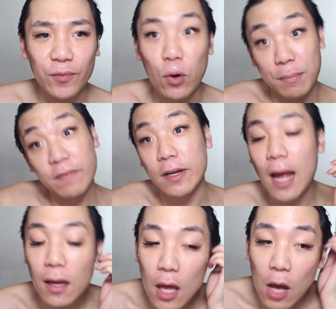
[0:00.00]
or even,
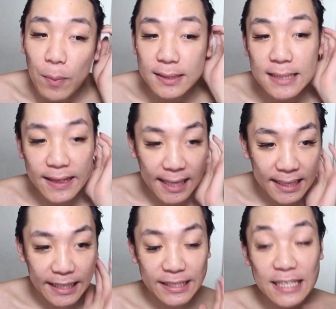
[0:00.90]
yeah, but it's nothing
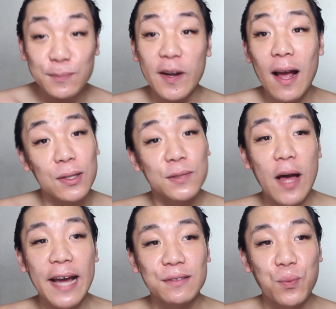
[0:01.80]
like Desperate
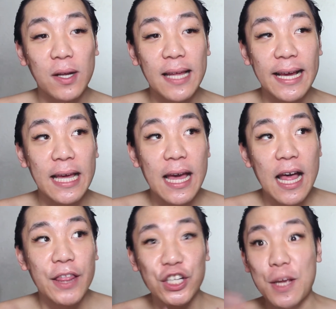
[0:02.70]
Housewives where like
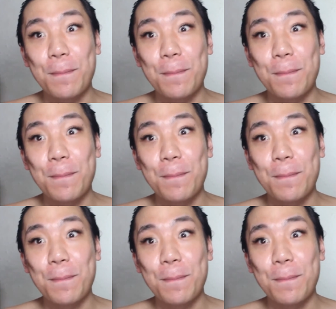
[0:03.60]
there's a